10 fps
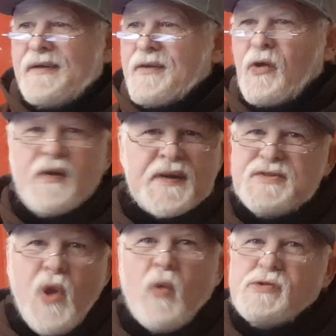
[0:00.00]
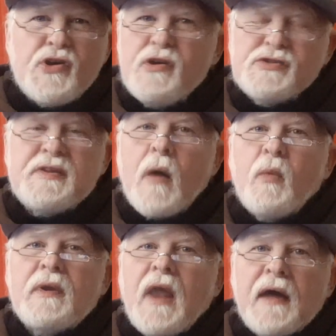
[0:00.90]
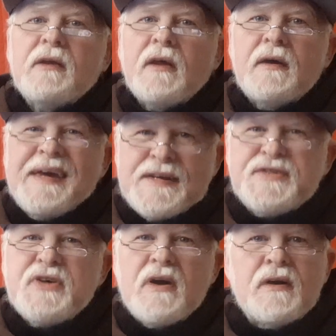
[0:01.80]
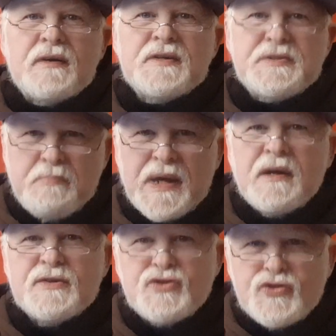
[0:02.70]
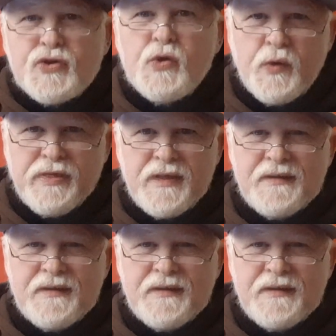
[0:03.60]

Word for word: there is no church that would let Isa speak his truth.